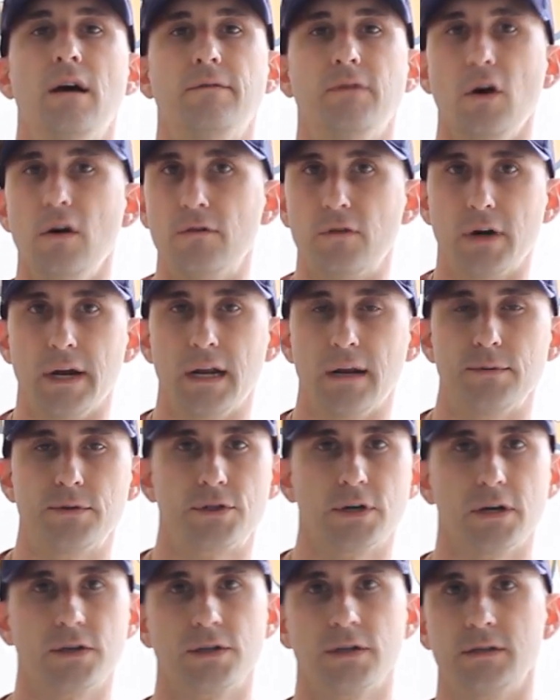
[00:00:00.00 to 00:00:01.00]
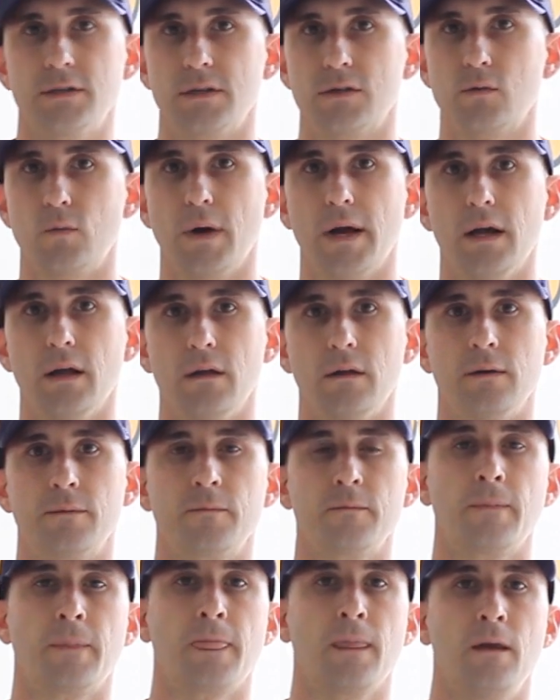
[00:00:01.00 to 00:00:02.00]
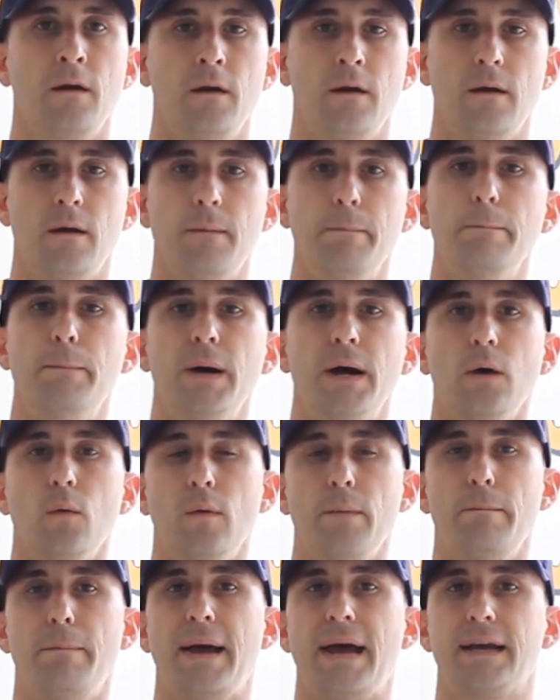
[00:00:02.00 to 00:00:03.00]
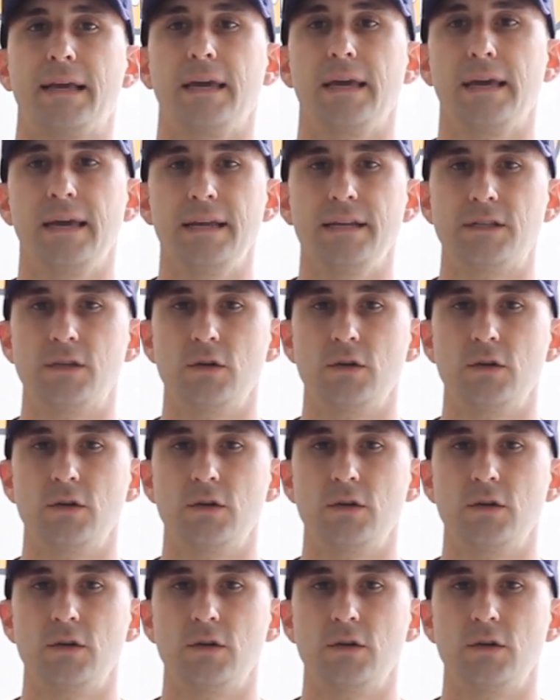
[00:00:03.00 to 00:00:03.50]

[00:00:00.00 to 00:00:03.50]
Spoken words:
of overhead obstructions as well. But when backing